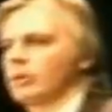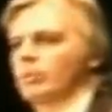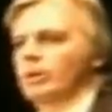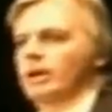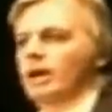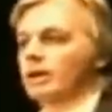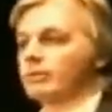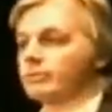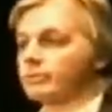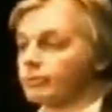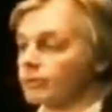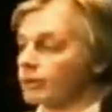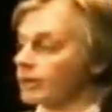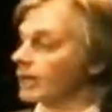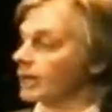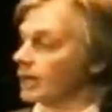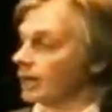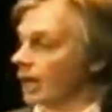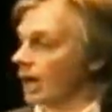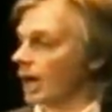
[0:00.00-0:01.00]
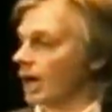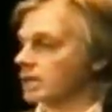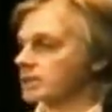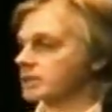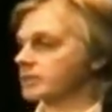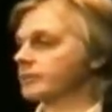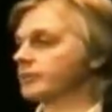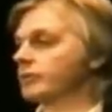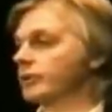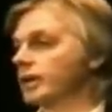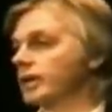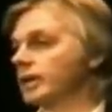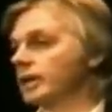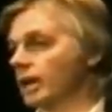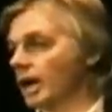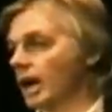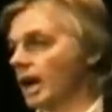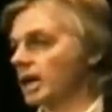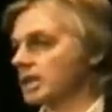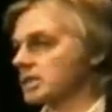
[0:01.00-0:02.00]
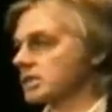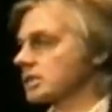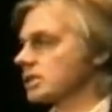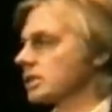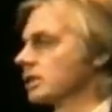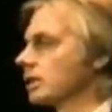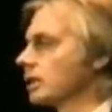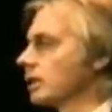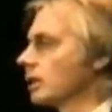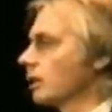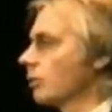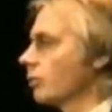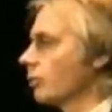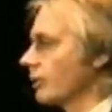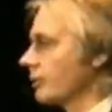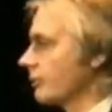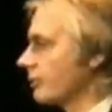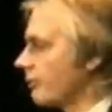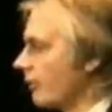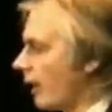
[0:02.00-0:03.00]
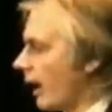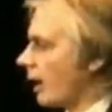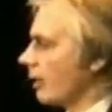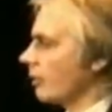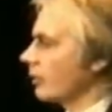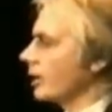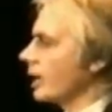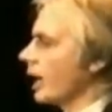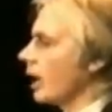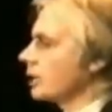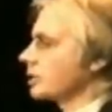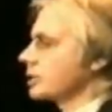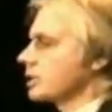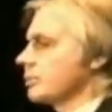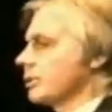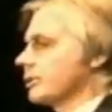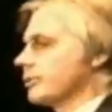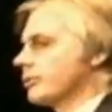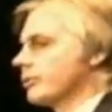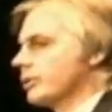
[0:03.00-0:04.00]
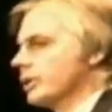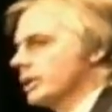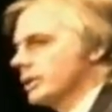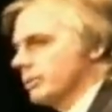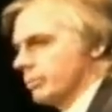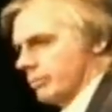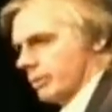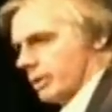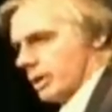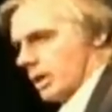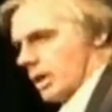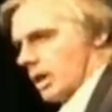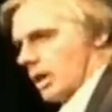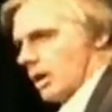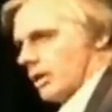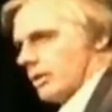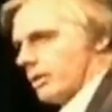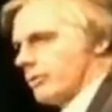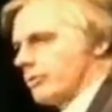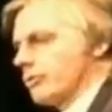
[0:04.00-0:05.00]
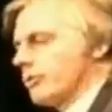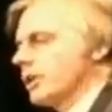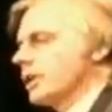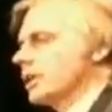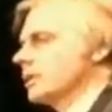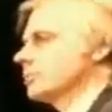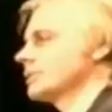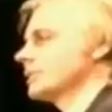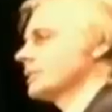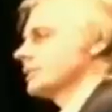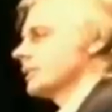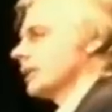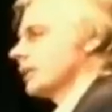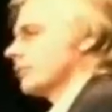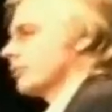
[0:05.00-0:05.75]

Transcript: we are free at last, free at last. We've found the ultimate freedom. The freedom to think